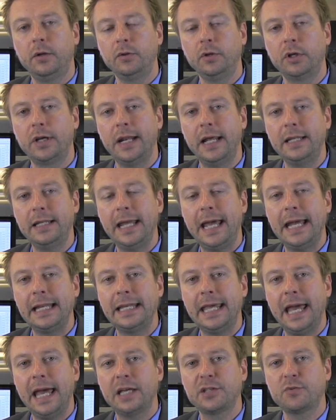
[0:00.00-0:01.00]
Looking at
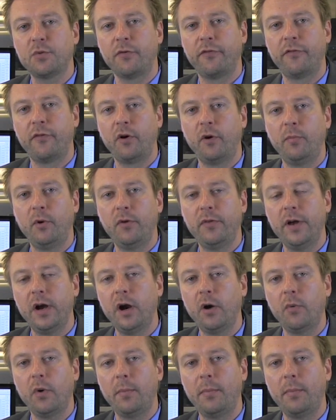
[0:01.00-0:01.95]
nat gas, we're firmer there.